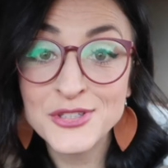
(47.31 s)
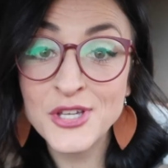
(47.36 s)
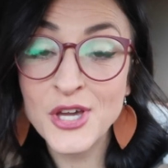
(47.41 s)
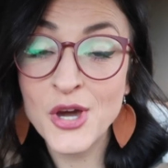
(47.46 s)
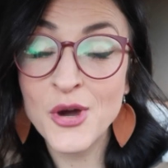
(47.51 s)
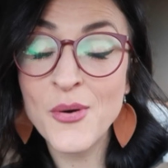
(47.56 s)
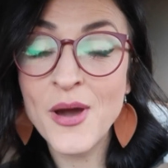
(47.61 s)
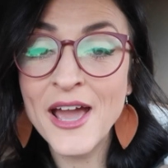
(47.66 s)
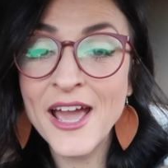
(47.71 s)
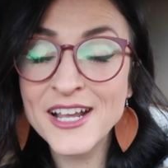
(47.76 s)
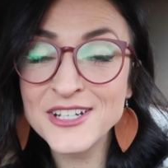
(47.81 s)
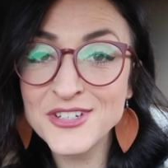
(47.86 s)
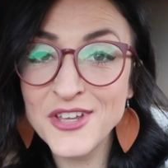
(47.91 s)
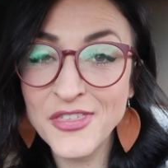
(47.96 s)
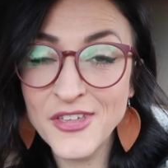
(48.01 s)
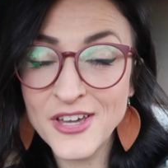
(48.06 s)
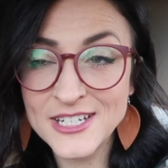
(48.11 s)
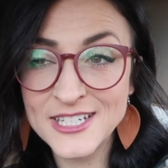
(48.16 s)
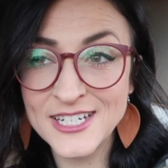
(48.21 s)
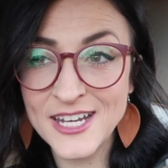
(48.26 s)
So I
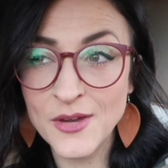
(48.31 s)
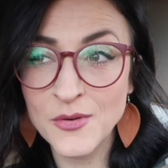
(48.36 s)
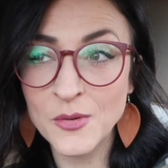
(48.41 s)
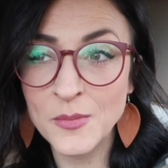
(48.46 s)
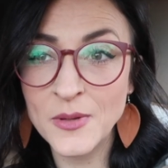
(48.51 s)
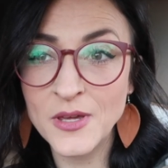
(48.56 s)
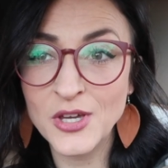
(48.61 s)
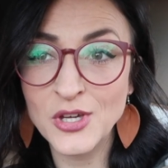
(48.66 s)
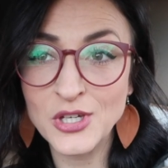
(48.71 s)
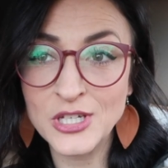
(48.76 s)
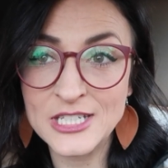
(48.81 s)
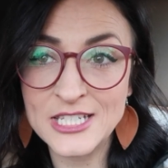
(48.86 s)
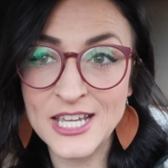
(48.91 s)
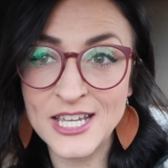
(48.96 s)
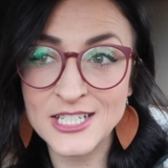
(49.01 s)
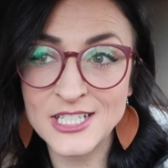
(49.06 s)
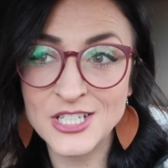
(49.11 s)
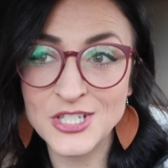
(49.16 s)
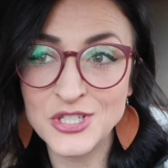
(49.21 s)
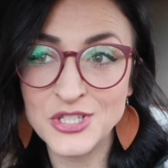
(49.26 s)
actually thought today would be a good
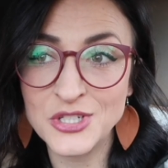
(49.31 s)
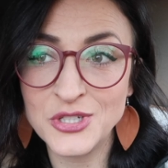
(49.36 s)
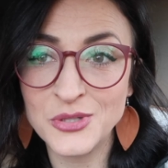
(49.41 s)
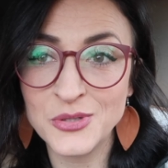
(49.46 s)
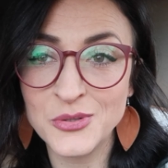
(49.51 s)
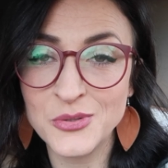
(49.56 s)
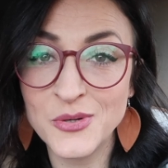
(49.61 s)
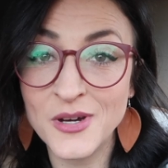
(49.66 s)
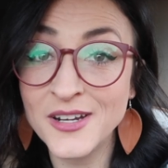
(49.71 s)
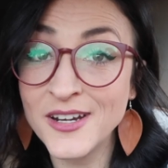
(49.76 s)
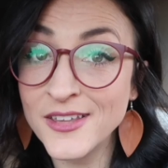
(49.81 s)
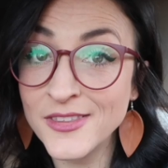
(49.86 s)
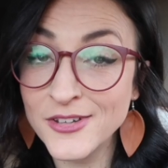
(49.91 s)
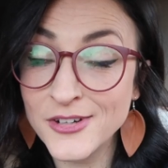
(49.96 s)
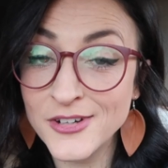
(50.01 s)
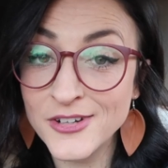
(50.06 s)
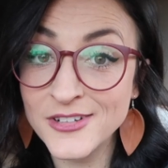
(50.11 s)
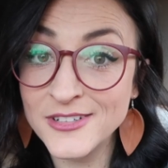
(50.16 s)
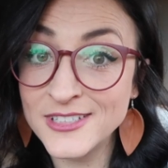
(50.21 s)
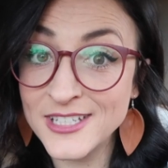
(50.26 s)
day to do
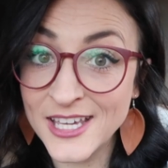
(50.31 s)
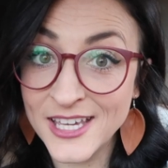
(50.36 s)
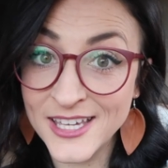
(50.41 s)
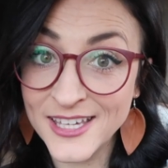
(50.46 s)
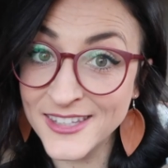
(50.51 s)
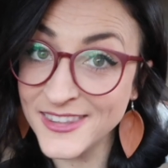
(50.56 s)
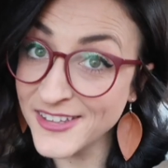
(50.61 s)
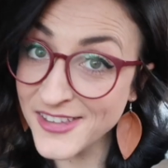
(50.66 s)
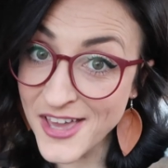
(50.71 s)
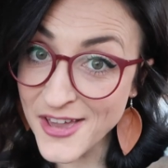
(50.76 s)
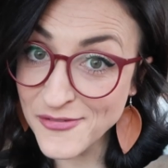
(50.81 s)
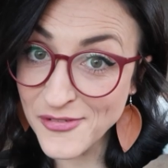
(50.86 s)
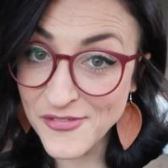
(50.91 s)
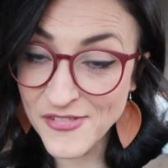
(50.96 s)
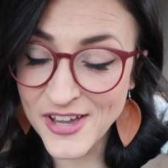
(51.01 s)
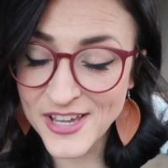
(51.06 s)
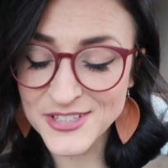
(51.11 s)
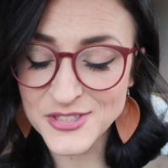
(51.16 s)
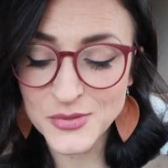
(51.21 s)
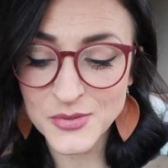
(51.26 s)
another day in the life
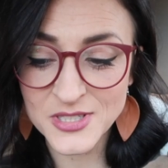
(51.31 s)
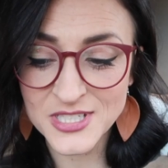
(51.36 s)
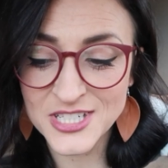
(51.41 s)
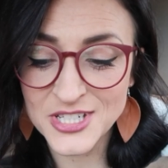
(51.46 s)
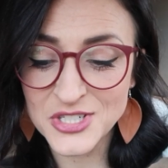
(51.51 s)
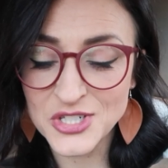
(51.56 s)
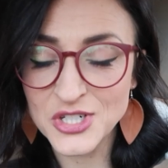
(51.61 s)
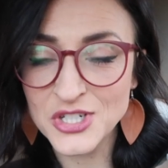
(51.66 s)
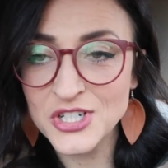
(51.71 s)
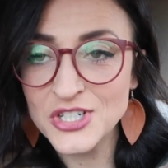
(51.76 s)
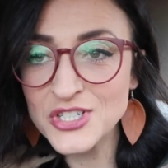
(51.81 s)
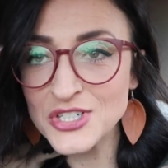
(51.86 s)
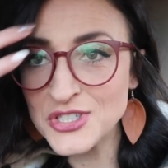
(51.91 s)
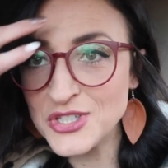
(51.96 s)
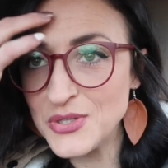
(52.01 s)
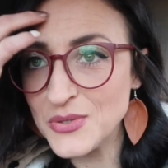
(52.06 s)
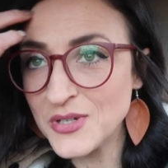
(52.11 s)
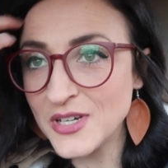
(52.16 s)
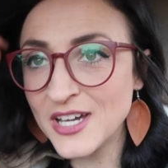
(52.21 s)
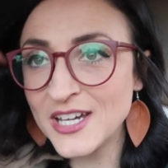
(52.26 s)
of a high school teacher,
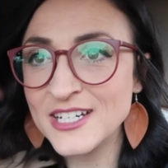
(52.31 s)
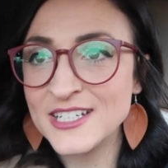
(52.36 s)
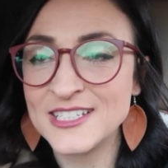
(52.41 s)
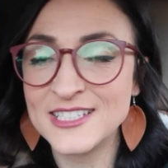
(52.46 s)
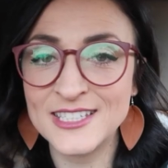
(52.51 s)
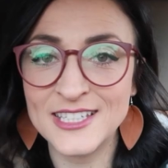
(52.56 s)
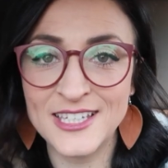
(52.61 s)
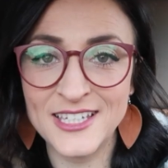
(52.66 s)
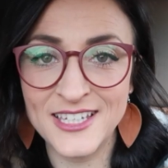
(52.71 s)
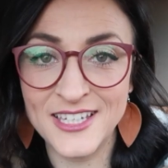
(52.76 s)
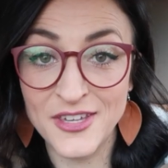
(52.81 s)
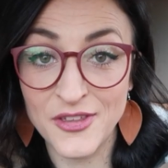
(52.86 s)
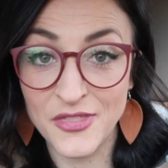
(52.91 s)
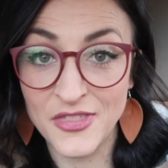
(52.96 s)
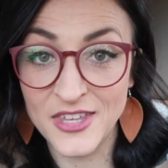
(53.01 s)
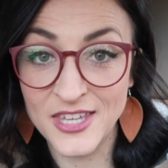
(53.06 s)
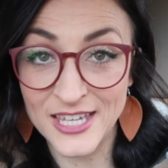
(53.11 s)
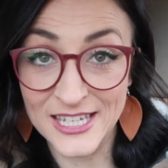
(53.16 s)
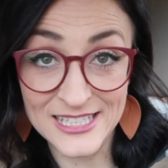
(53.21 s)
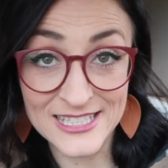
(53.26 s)
just so you can kind of see
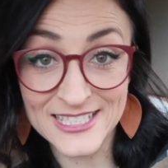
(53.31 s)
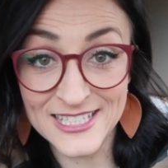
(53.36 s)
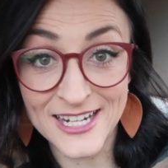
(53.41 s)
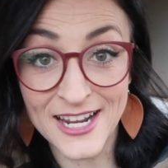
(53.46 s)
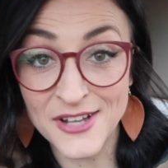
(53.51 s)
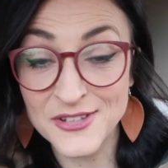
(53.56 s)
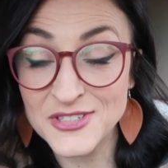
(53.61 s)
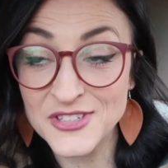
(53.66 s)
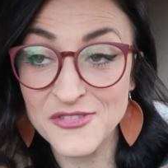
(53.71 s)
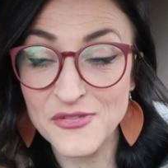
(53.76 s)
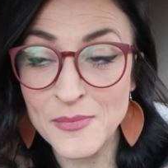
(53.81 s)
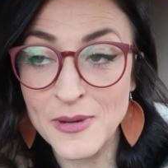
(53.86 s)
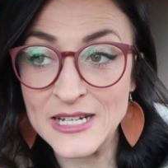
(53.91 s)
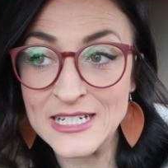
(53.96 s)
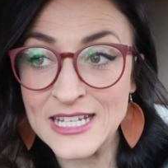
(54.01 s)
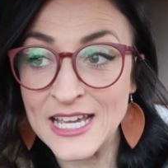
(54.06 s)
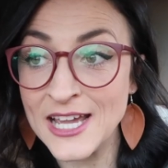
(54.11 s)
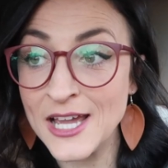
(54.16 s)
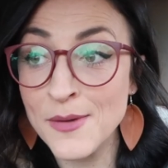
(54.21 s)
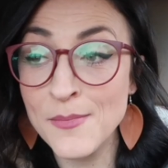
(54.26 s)
the ins and outs of
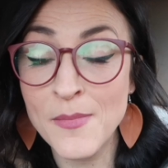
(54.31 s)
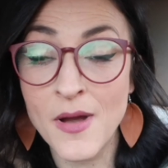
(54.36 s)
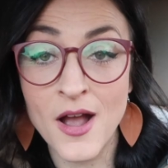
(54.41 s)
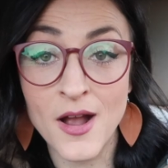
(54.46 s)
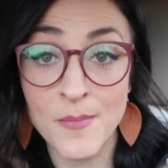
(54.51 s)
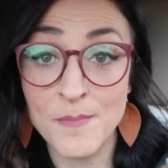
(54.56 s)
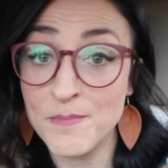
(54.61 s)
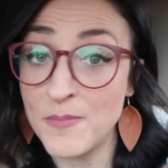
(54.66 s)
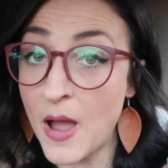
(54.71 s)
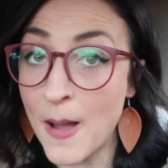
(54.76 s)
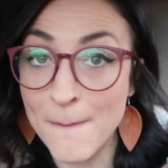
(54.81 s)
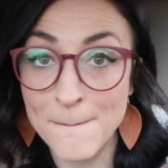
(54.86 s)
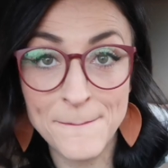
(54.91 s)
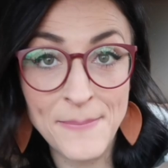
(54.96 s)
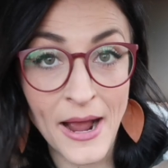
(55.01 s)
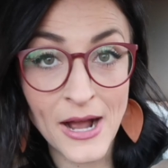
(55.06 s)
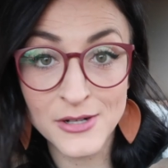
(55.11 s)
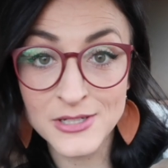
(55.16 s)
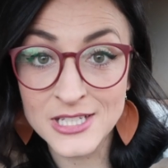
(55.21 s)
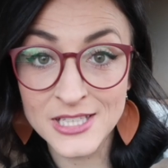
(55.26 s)
my day. I'm
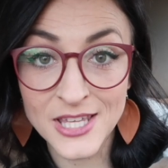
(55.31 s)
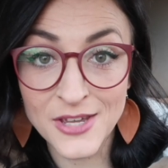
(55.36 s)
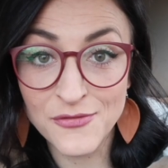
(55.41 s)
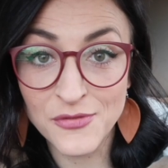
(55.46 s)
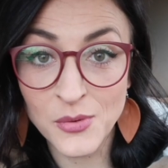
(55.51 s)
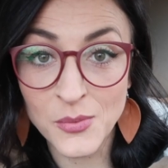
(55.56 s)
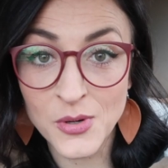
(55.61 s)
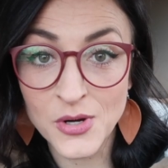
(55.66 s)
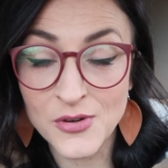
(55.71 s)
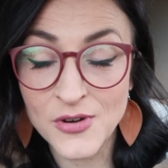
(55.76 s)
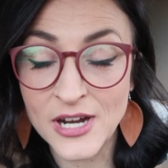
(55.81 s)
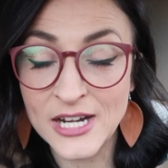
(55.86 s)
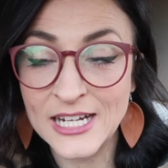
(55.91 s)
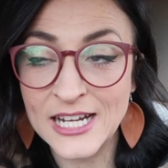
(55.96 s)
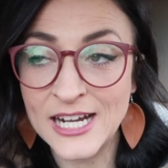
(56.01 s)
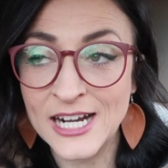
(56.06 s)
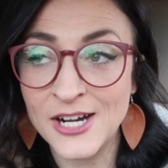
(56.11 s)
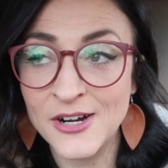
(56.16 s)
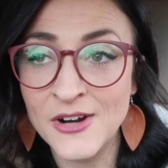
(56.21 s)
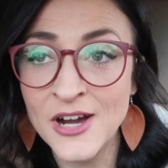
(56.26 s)
about to leave for work right
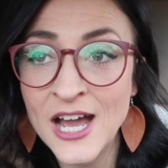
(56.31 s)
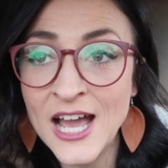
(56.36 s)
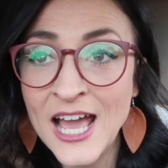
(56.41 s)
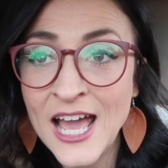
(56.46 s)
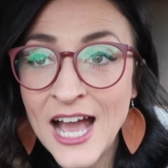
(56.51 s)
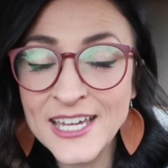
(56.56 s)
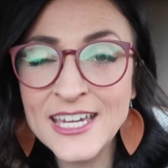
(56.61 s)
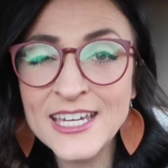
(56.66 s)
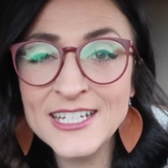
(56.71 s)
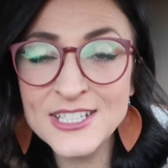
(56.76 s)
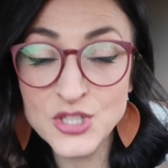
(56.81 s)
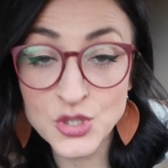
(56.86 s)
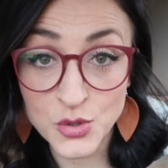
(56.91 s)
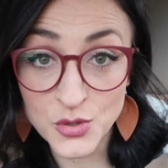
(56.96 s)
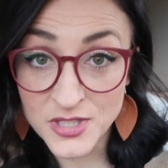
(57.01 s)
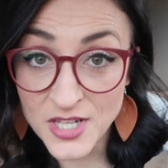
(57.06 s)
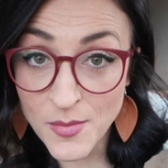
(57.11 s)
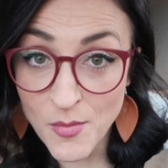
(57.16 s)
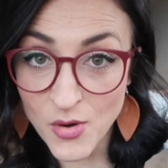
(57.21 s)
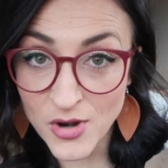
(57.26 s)
now. It is
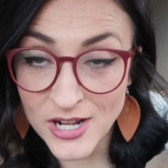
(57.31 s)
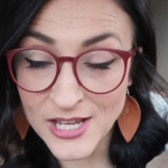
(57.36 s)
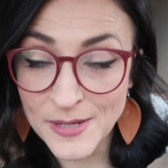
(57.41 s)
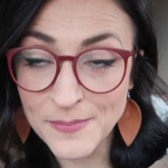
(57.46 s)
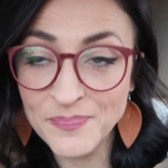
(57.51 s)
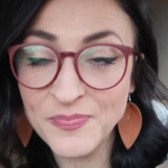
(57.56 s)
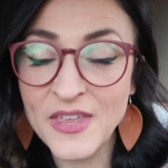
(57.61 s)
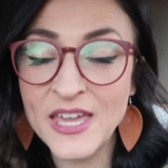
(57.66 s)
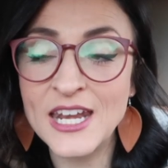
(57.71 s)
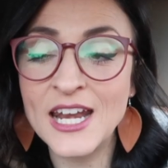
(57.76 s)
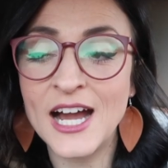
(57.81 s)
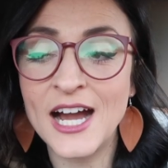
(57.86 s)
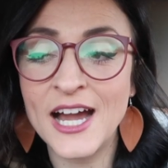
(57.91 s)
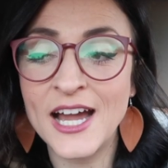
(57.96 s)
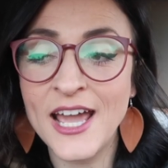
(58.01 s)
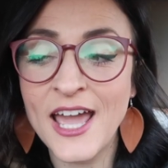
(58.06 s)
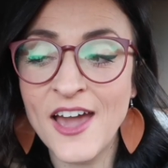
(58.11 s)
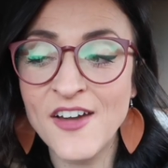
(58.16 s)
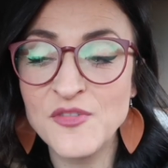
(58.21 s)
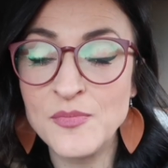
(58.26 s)
Tuesday morning and
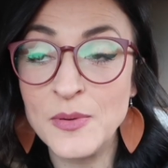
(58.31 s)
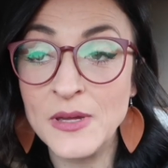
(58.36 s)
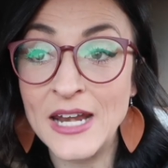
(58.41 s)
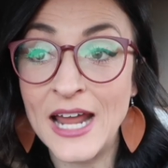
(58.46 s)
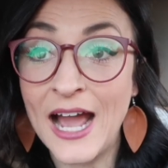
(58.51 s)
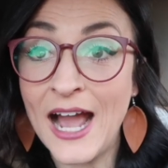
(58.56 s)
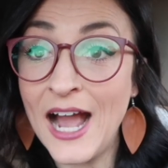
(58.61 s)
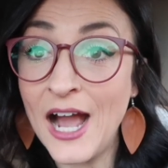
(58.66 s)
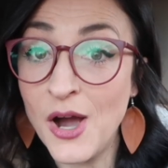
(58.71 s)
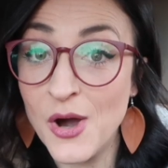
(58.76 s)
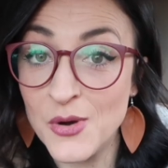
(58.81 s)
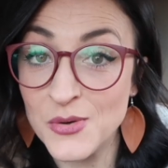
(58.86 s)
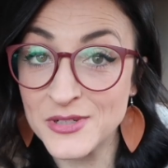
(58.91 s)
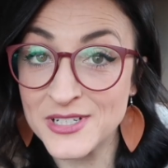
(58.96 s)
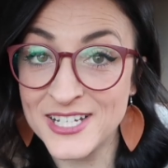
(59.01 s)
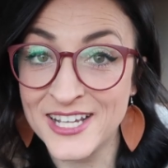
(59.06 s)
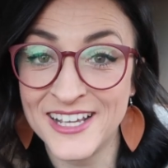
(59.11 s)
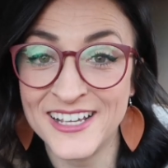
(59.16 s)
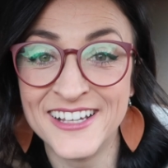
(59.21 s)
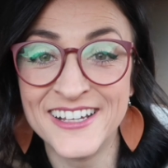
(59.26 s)
I have been
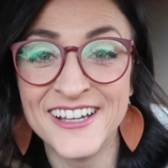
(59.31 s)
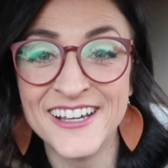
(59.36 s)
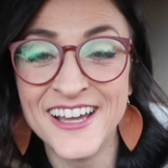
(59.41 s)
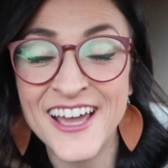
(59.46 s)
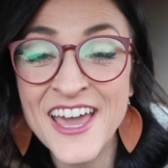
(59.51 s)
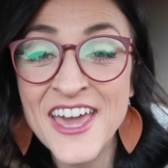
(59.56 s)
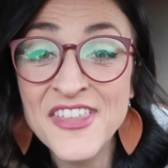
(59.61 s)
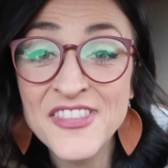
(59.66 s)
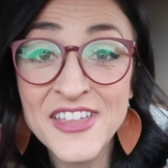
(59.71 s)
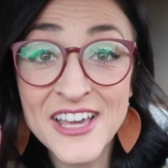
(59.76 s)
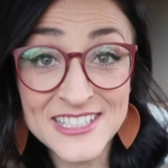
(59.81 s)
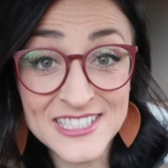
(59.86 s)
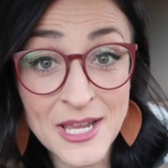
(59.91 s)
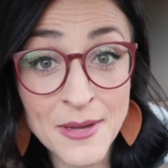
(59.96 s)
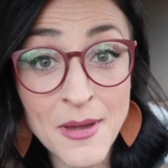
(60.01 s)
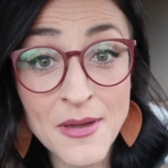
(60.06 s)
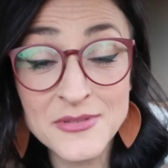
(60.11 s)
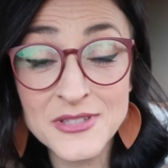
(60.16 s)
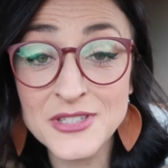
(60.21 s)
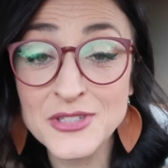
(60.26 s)
out. The last
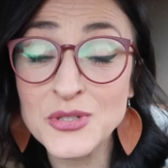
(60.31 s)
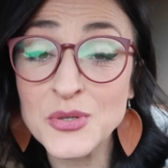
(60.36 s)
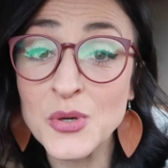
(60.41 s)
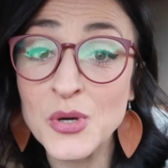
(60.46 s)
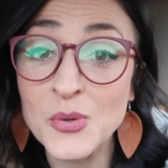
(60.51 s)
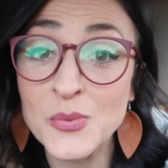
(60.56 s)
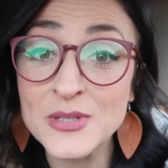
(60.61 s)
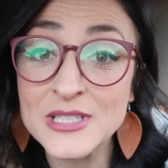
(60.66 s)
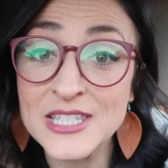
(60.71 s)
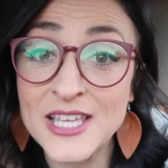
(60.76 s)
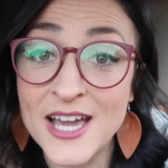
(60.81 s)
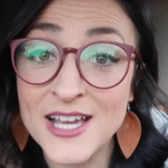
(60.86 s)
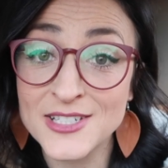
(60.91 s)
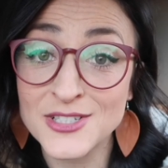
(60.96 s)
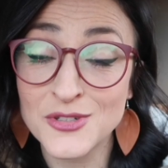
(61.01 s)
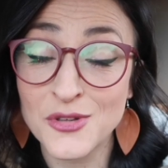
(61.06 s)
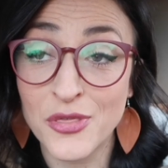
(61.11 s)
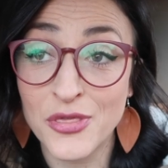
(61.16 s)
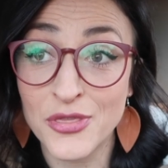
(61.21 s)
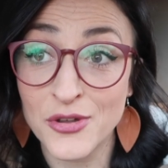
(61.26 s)
time I was at school was
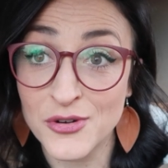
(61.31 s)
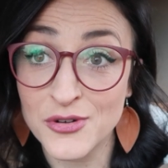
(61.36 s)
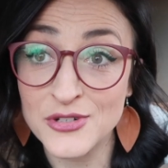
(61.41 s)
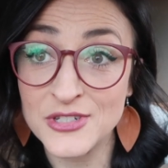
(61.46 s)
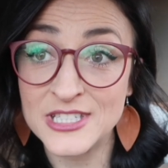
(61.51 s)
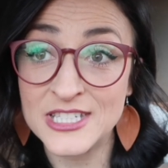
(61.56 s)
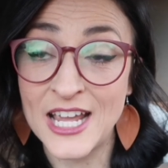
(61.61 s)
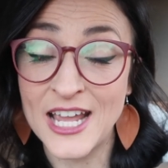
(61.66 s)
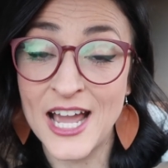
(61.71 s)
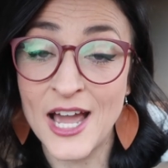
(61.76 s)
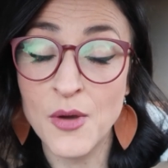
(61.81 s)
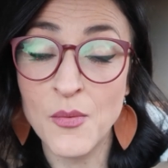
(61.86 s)
last Thursday.